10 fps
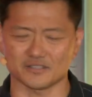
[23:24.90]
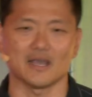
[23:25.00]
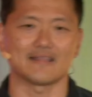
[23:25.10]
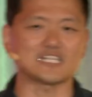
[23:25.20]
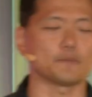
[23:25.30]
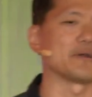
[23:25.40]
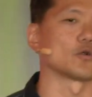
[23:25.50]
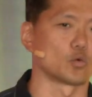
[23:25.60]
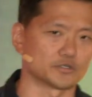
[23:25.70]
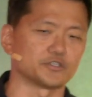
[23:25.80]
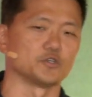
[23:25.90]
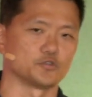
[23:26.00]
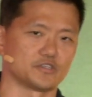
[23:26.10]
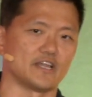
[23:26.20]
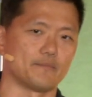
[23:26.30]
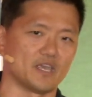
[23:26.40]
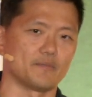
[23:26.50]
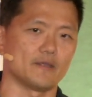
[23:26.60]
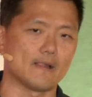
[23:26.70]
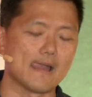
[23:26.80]
that's a better word to use today,
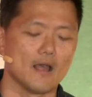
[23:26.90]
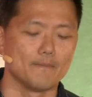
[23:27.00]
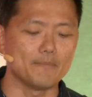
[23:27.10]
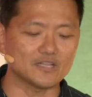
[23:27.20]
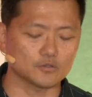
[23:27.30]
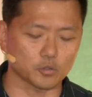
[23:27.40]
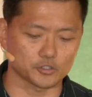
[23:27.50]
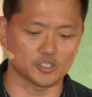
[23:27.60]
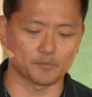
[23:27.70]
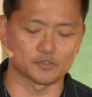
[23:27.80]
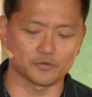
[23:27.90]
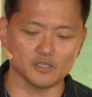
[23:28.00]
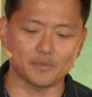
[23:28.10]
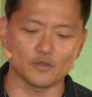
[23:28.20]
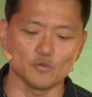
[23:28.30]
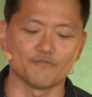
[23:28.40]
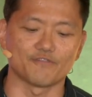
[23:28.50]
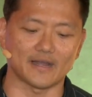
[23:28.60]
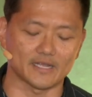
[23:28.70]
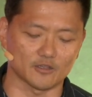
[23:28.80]
maybe. Mentorship is really about you
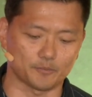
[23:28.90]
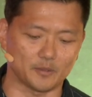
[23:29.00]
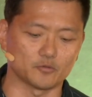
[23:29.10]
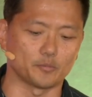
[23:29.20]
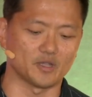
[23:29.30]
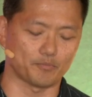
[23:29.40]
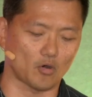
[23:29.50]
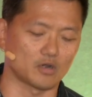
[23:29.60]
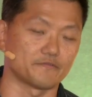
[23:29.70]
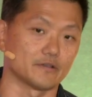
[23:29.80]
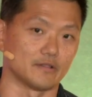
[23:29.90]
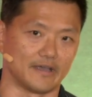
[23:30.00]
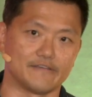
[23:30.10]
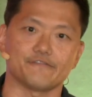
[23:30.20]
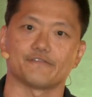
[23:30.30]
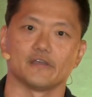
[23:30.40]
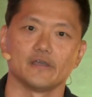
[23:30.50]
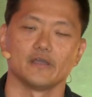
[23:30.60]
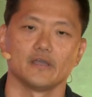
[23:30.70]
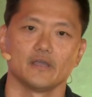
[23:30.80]
inviting other people to be a part of your life
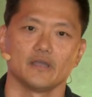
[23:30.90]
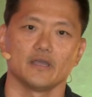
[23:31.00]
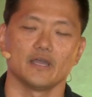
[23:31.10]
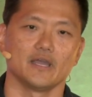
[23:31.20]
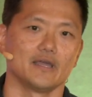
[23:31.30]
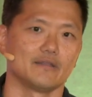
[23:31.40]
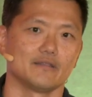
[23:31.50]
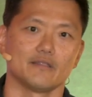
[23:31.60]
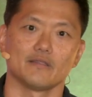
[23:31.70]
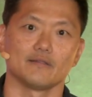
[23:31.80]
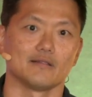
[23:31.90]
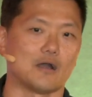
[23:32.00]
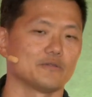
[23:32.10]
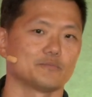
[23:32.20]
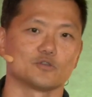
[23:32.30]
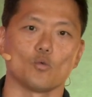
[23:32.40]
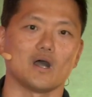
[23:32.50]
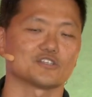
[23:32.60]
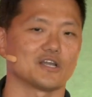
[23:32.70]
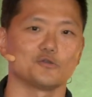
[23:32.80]
and allowing them to
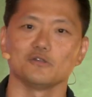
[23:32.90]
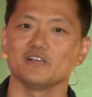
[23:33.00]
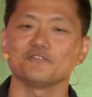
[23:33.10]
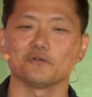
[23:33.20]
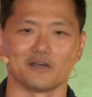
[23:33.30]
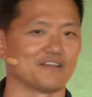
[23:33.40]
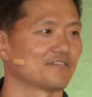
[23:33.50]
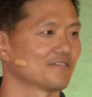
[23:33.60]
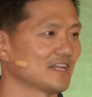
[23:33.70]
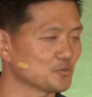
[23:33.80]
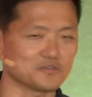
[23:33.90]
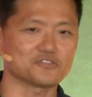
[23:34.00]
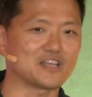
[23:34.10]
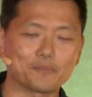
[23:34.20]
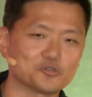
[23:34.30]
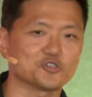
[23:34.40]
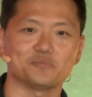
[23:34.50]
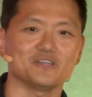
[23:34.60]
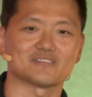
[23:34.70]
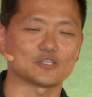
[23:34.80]
watch how you live your life. That's what discipleship
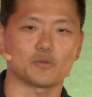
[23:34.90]
is. That's what